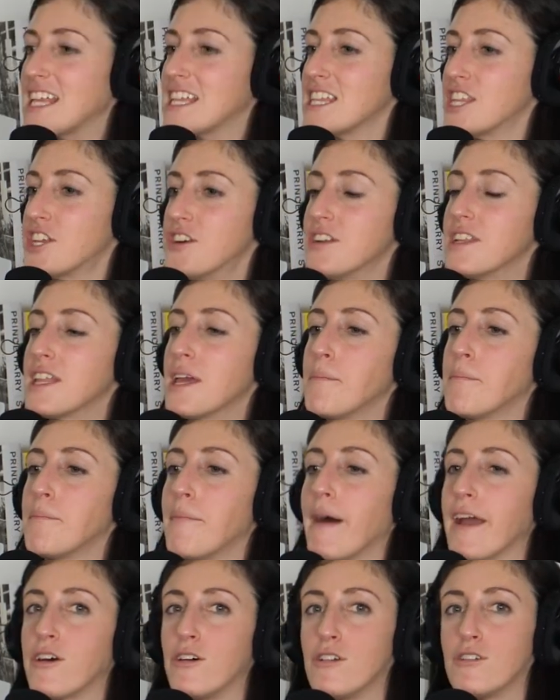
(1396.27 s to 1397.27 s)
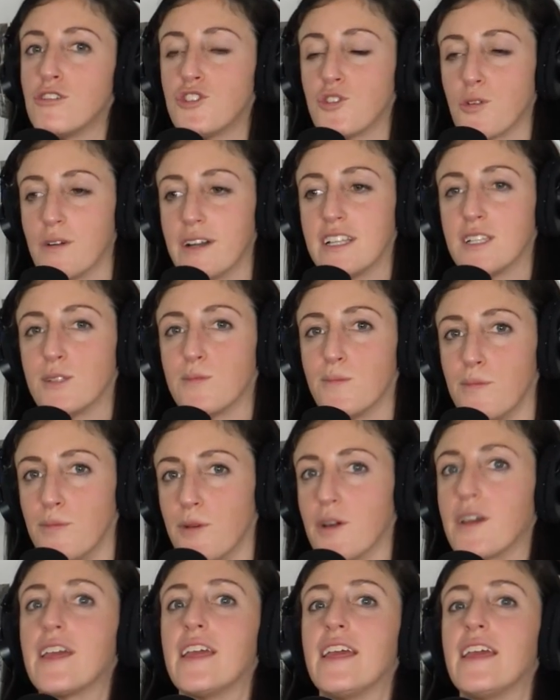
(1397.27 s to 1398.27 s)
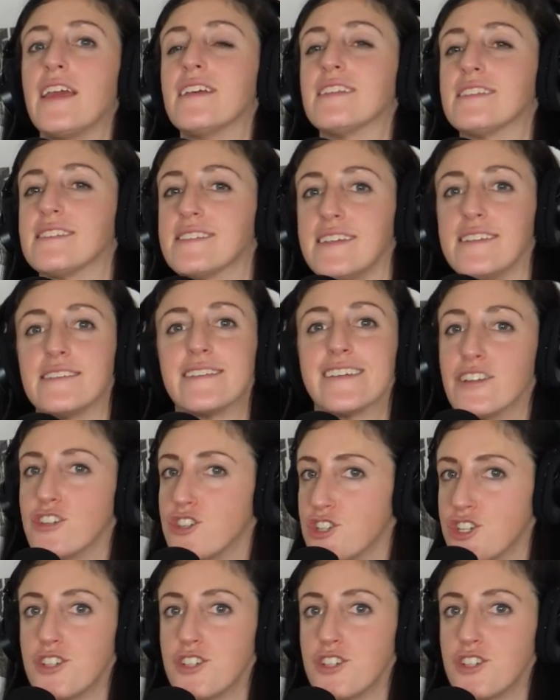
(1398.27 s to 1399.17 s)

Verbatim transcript: like literally Michael Jordan's rookie season